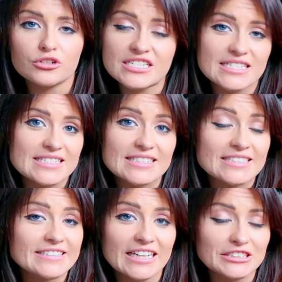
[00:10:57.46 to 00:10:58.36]
Pretty
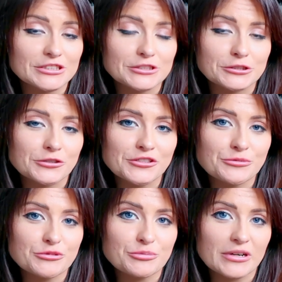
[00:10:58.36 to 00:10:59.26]
standard
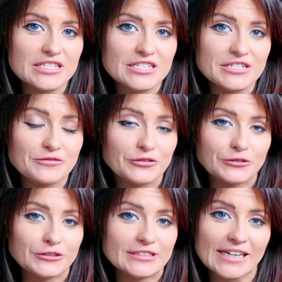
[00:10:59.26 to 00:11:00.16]
Christmas present
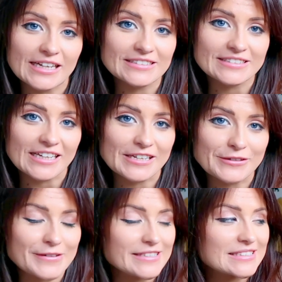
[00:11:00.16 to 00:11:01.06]
for dads, I
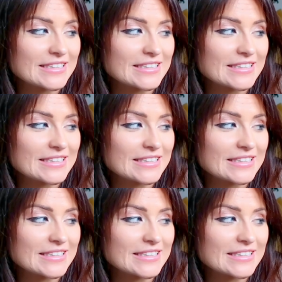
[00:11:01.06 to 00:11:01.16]
always